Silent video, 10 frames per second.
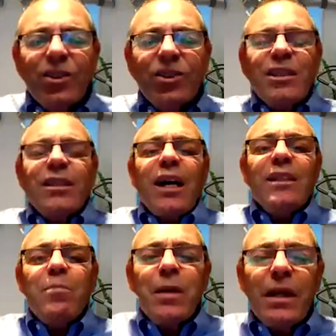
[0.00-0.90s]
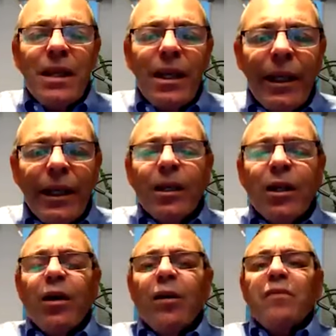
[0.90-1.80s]
It's just at the beginning
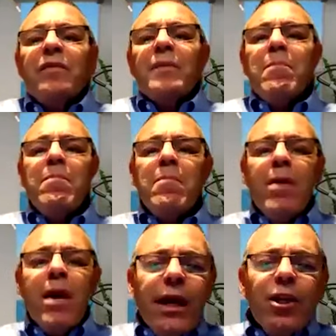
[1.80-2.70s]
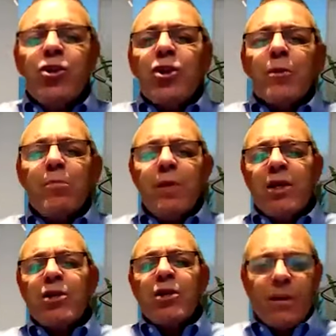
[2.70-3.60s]
of a
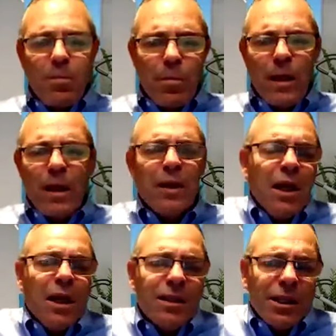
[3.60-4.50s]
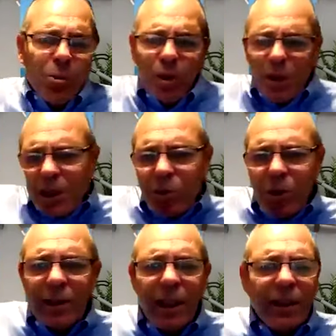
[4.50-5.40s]
major campaign that it
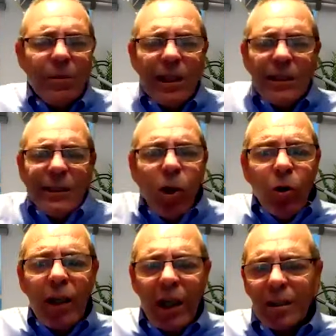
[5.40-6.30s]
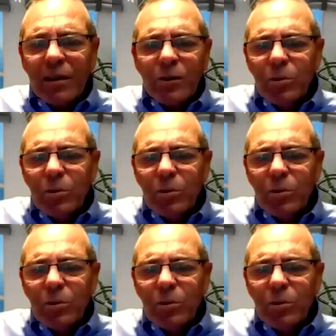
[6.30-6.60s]
will take them. They don't care.